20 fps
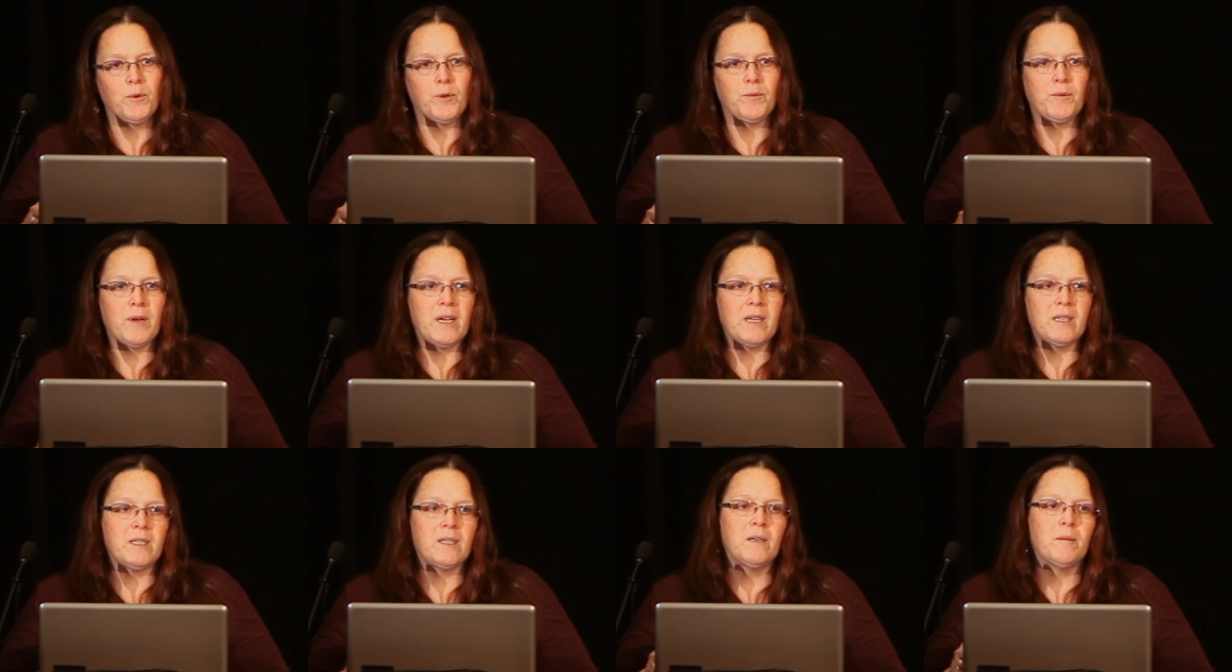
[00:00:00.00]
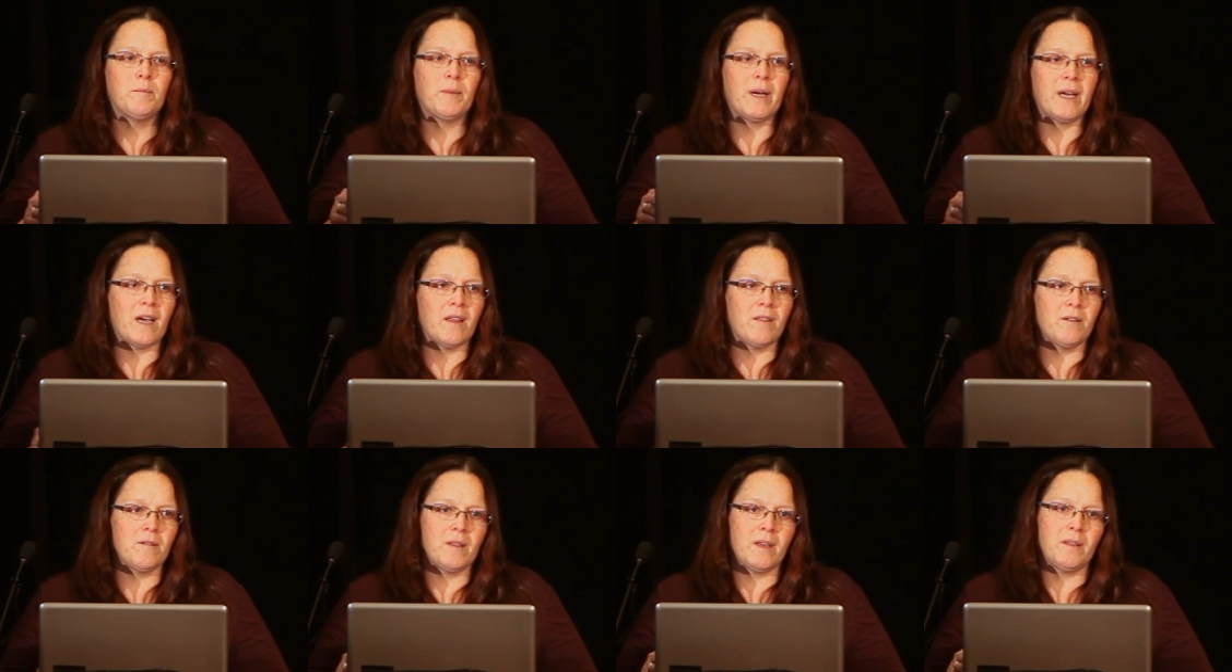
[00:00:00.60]
were raised by
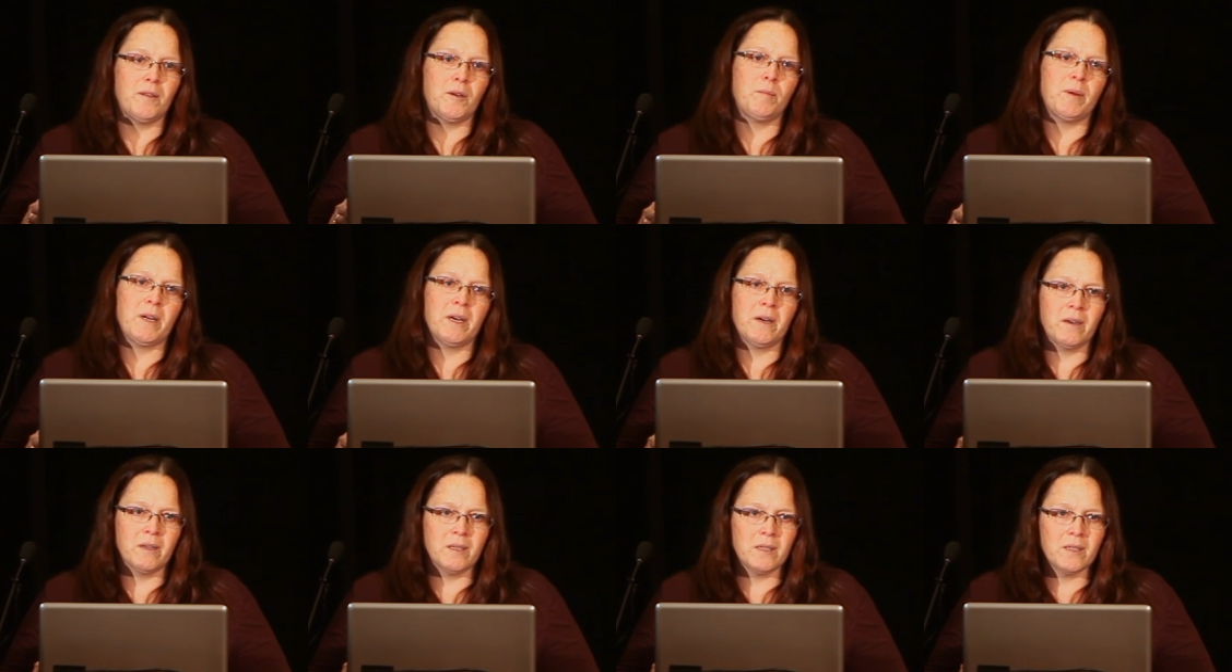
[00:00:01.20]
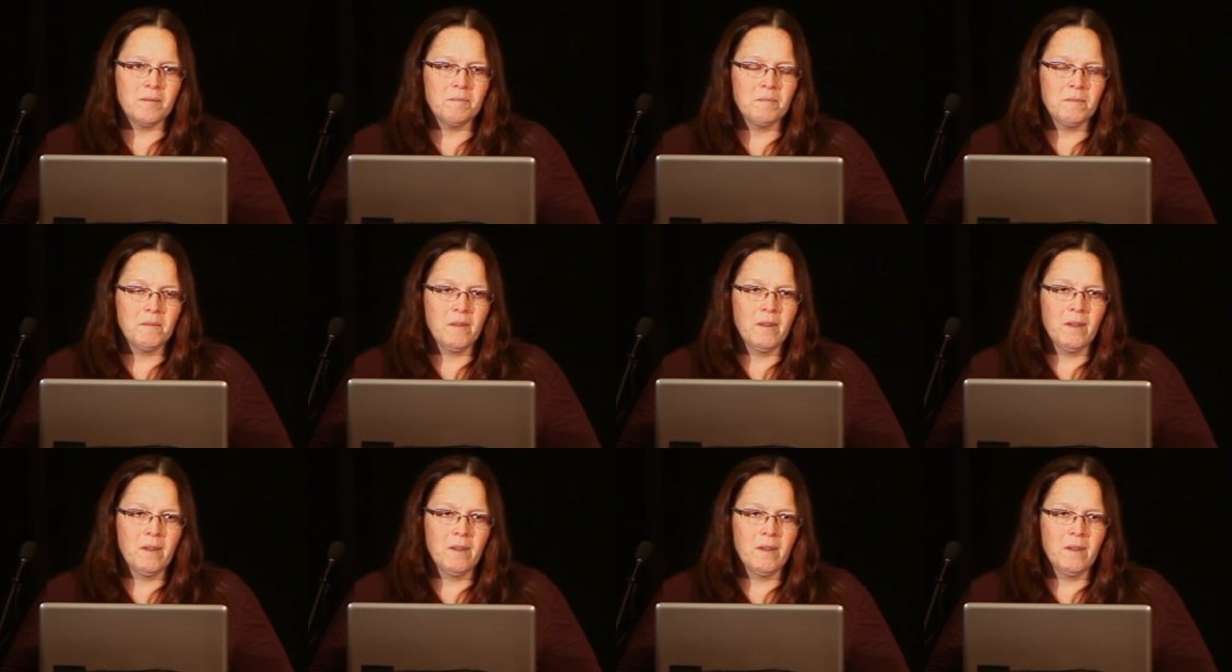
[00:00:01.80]
other than their parents.